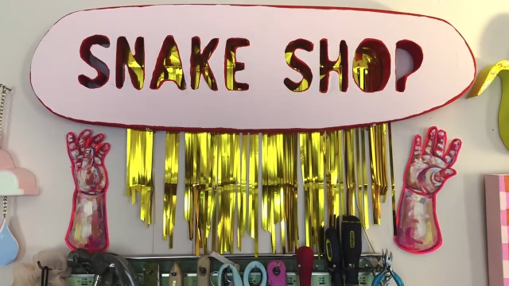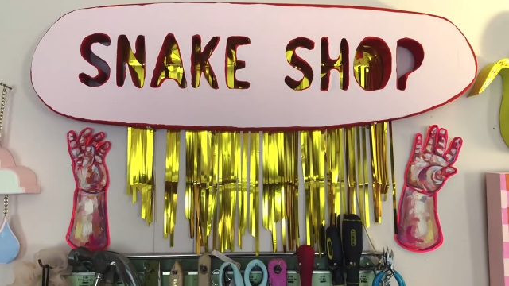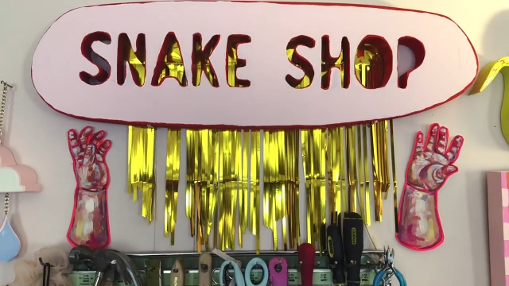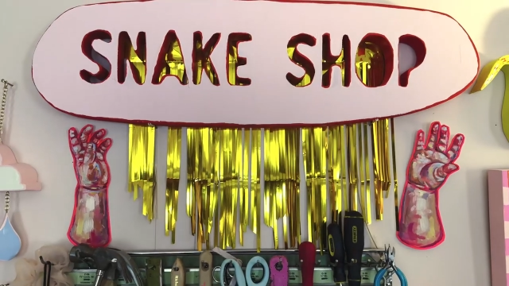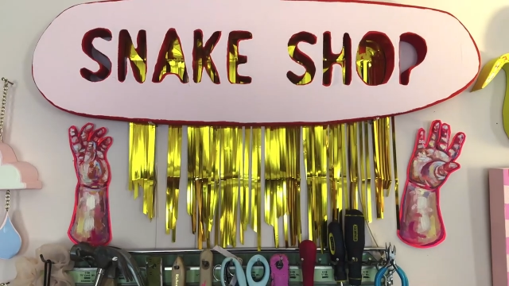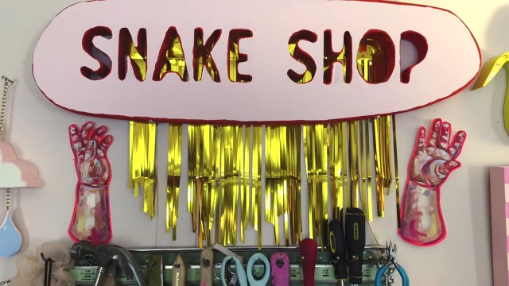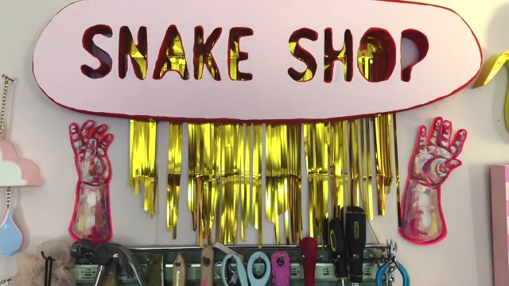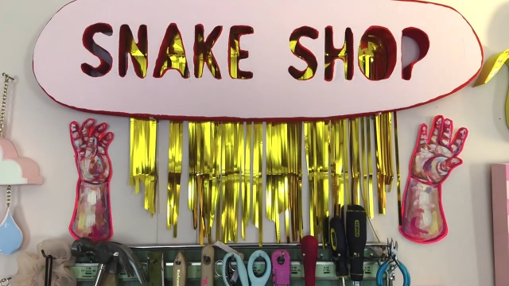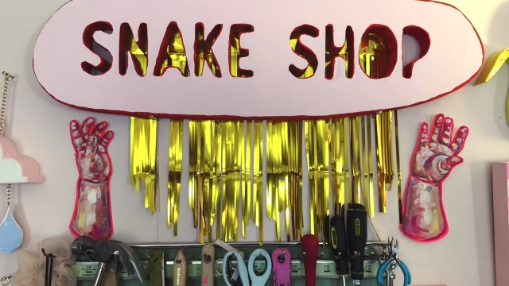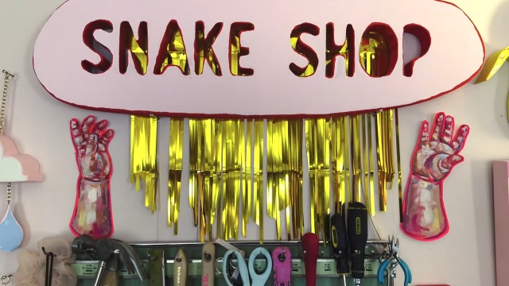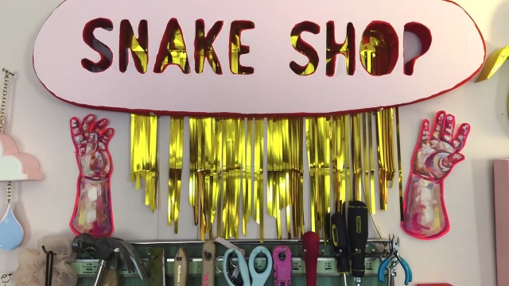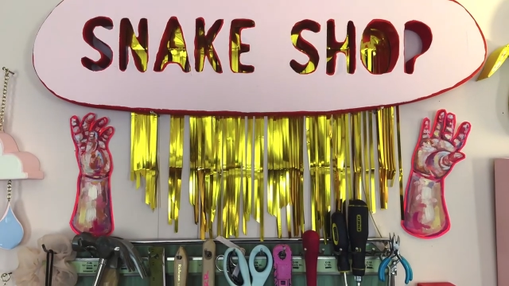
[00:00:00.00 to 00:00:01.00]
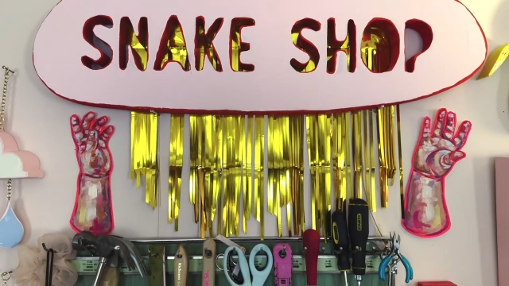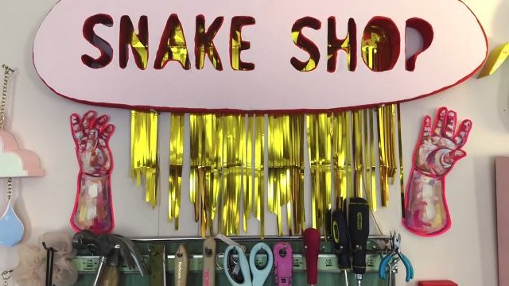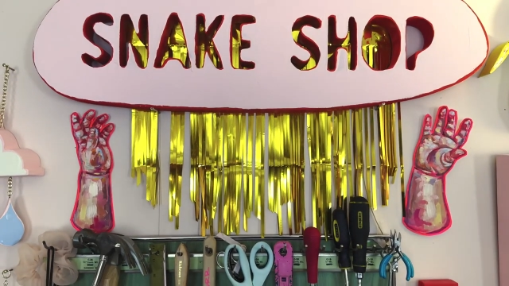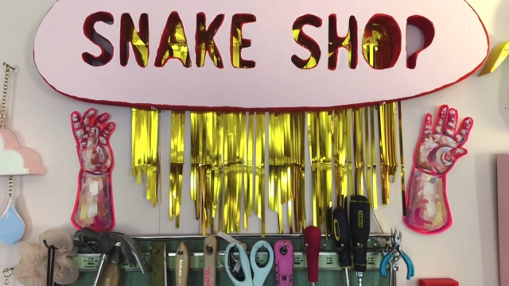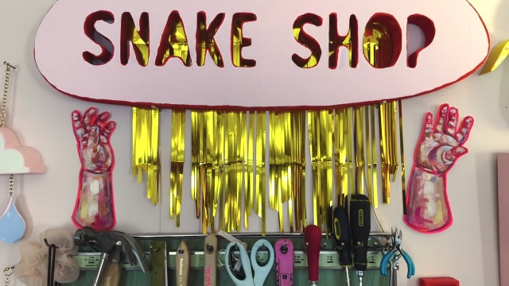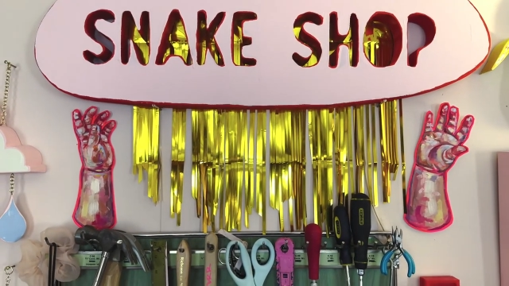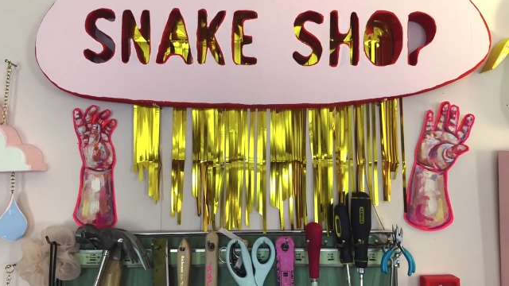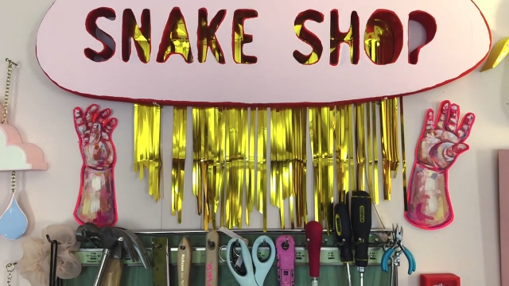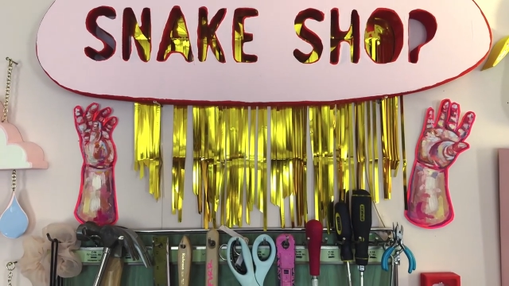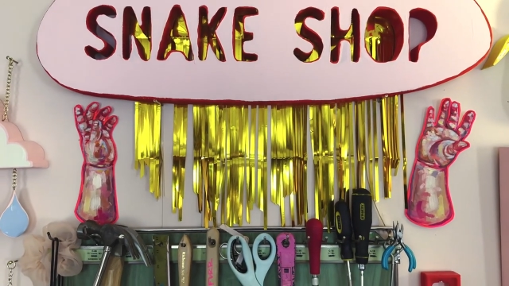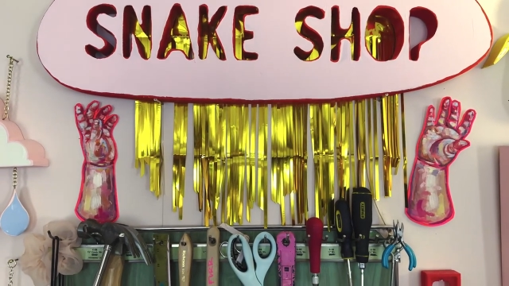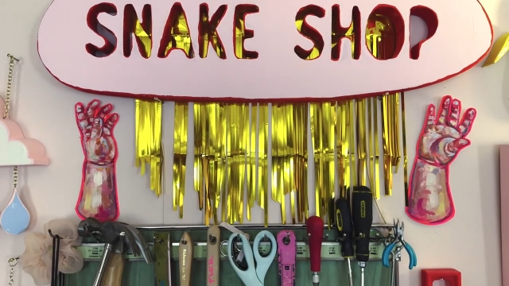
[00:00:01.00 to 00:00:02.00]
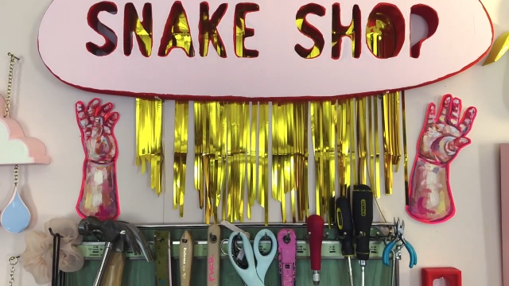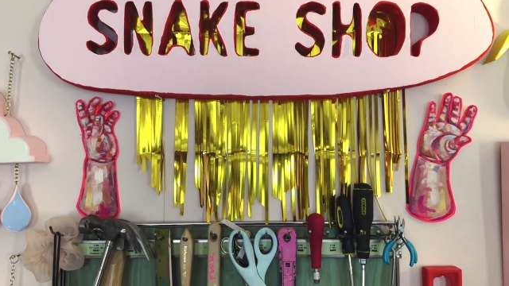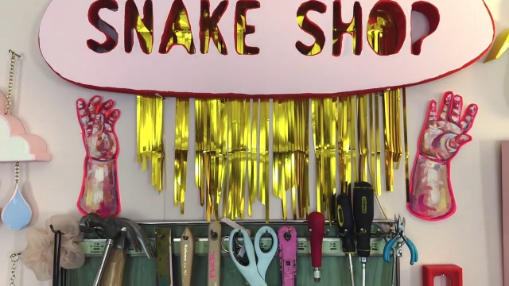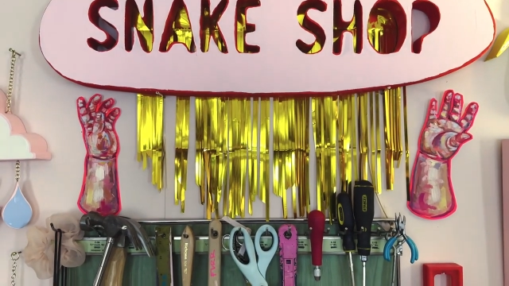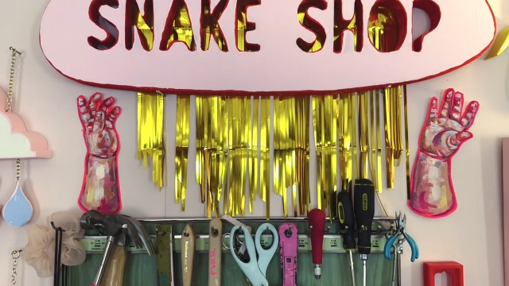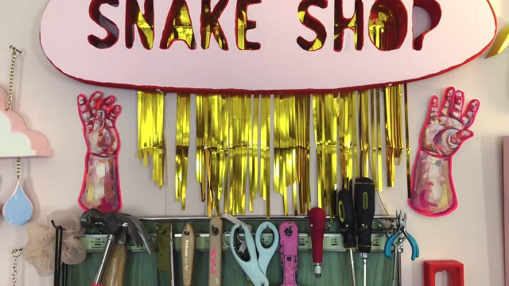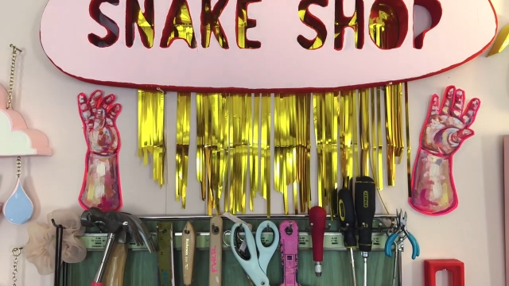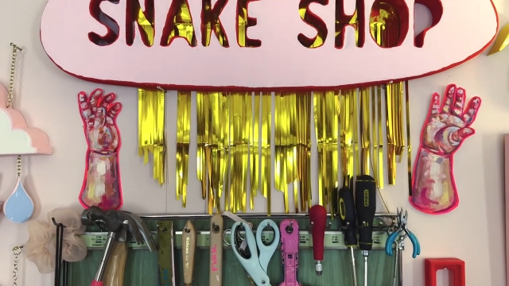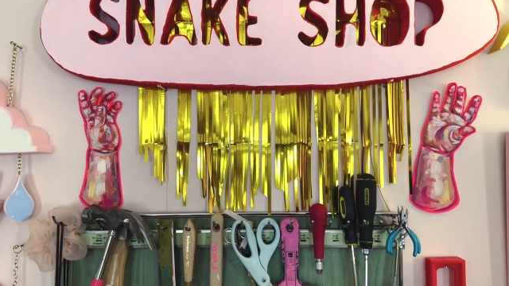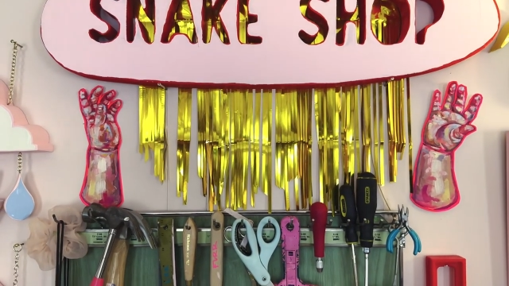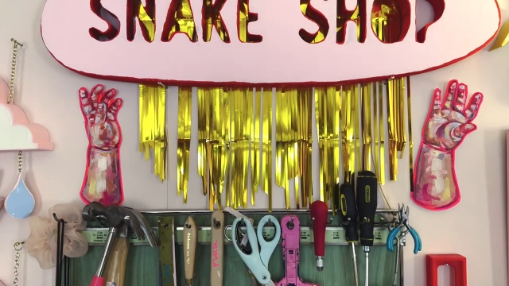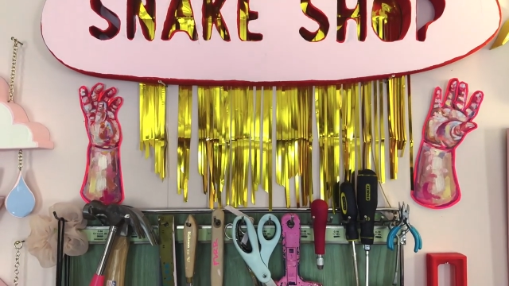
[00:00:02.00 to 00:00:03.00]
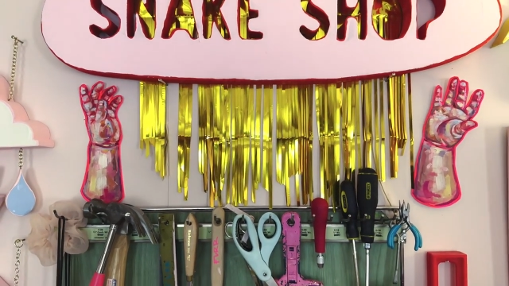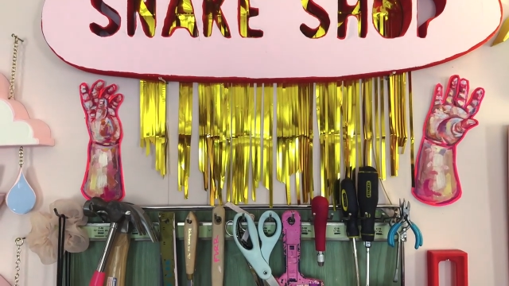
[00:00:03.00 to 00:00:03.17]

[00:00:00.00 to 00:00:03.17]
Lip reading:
Nobody's mouth can be seen.